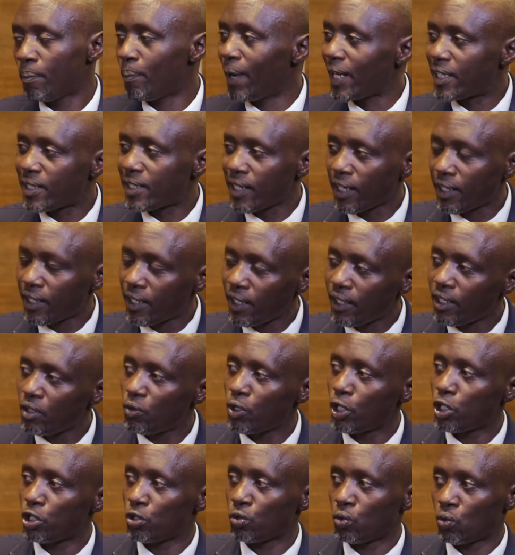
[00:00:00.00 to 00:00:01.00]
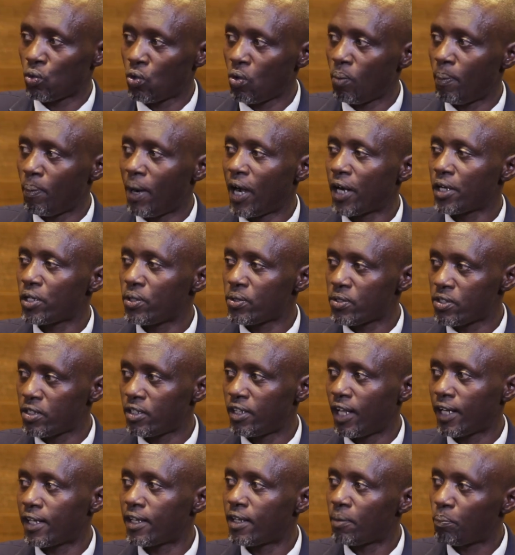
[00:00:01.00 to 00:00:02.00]
But again, when you go back, you
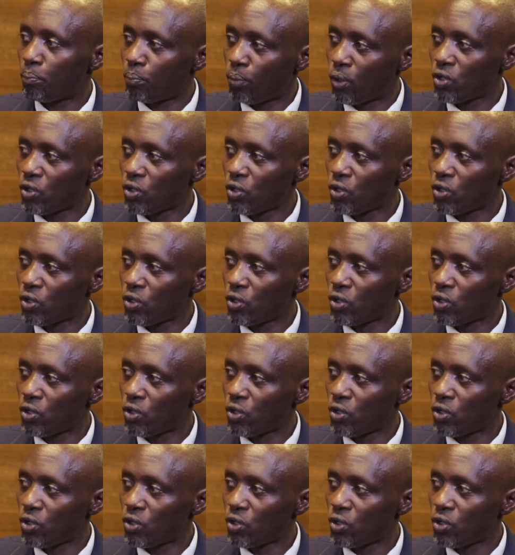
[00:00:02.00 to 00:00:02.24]
see that